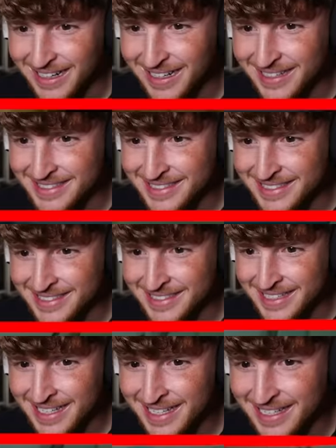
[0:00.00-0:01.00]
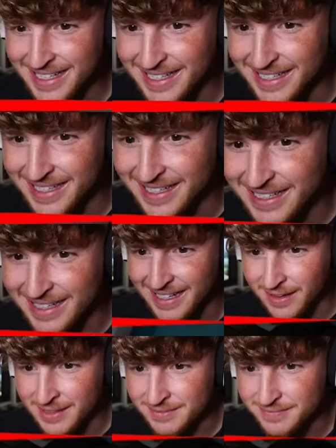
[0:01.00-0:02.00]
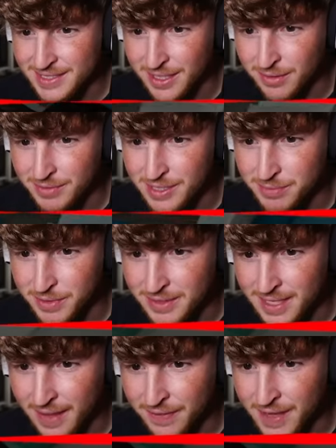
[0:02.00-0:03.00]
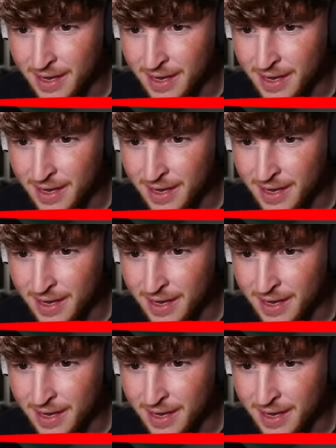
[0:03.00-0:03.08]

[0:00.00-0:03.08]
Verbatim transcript: I see. All right. So let's put that